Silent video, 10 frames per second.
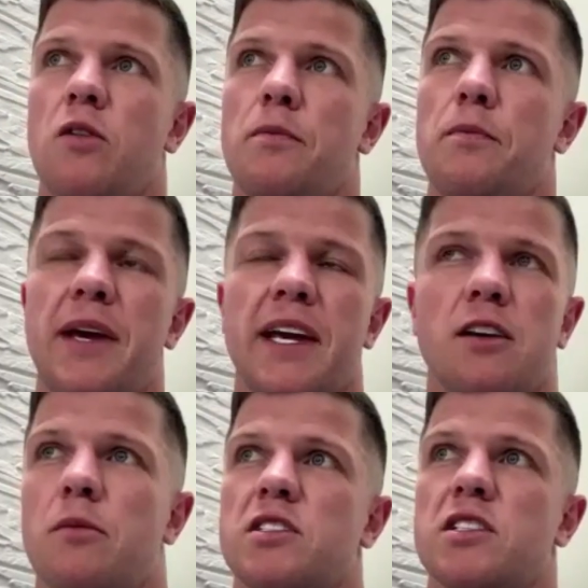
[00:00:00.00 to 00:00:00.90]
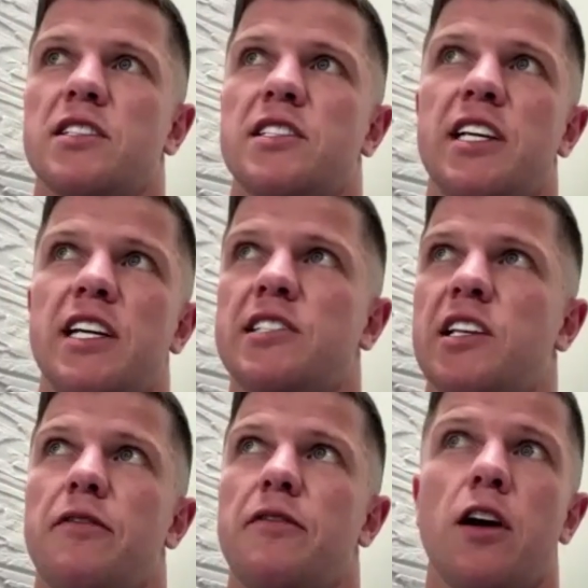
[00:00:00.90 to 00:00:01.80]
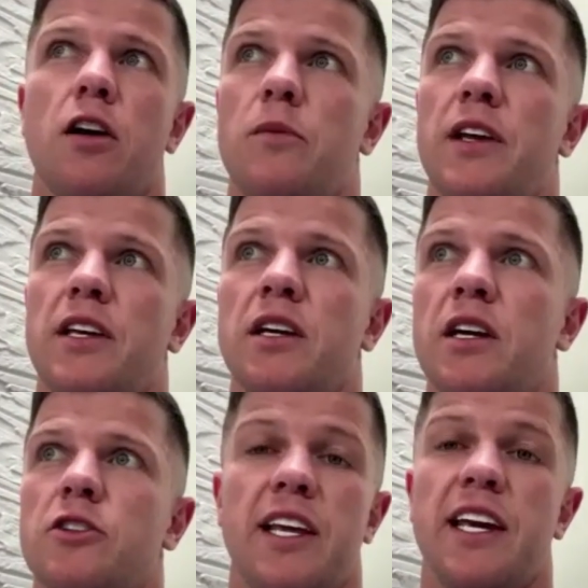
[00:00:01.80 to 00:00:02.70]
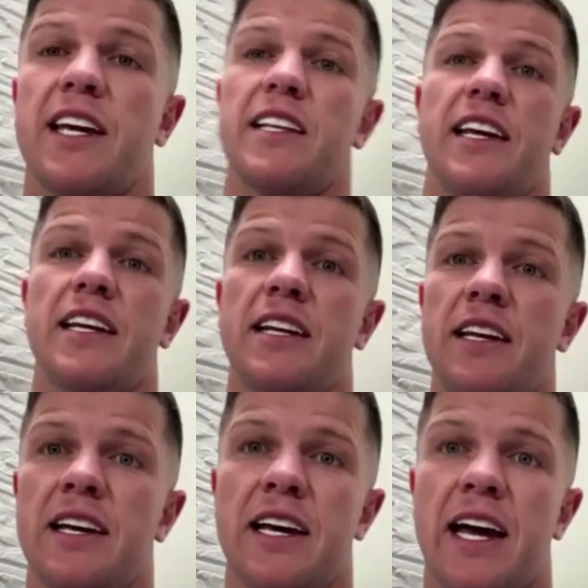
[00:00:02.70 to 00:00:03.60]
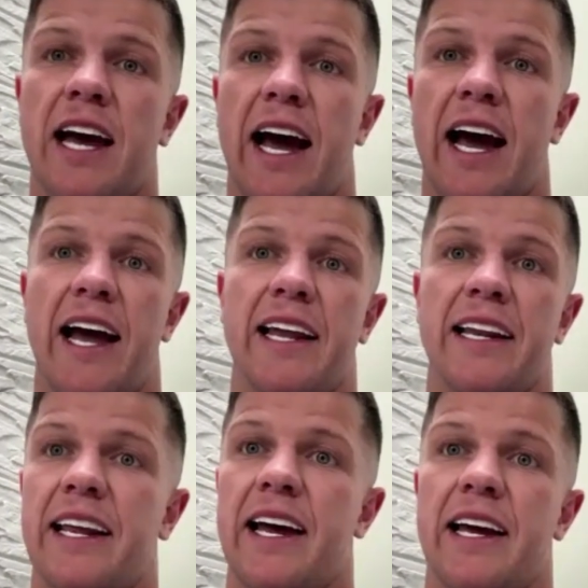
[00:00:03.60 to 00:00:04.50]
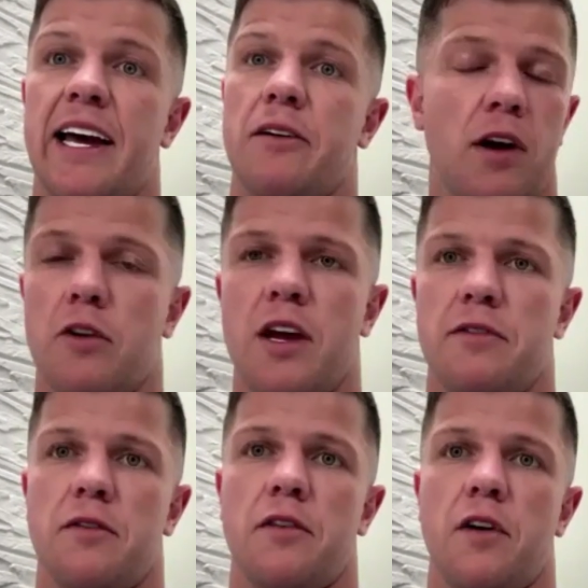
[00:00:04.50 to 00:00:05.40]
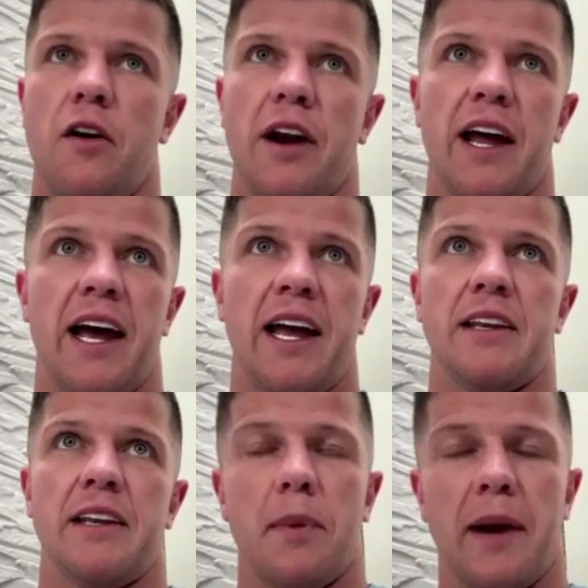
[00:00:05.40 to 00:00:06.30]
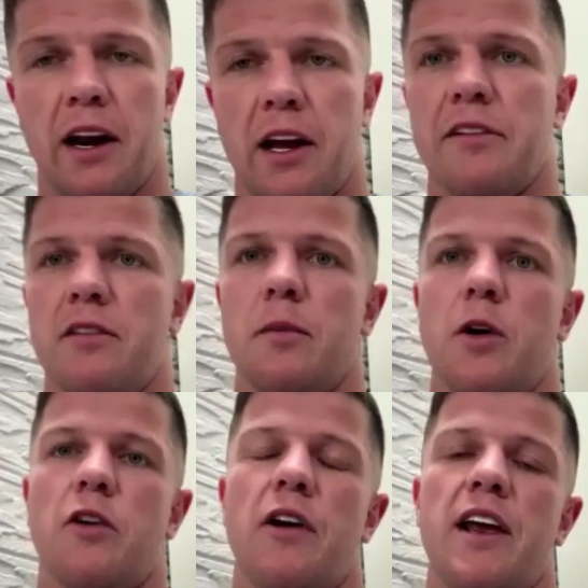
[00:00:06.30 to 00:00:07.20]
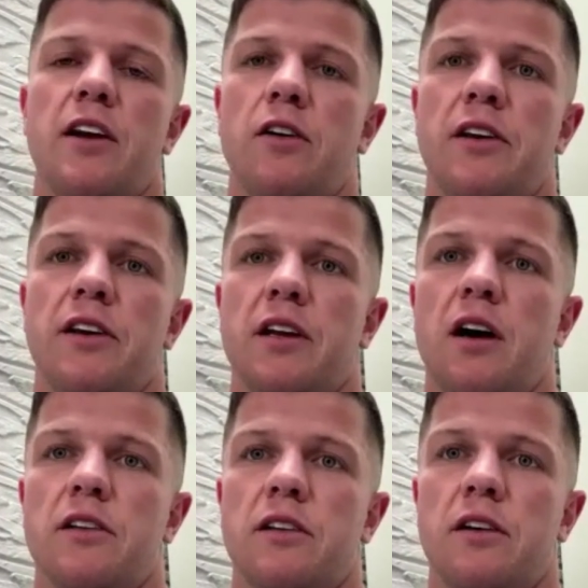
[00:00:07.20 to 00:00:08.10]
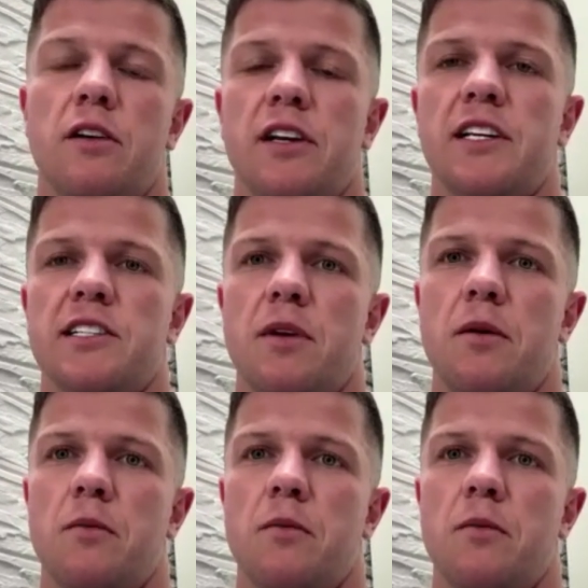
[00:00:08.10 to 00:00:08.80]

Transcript: Big numbers on seats. They follow me through thick and thin. And yeah, forever grateful for it. And I plan on giving them a great night on the 13th of September.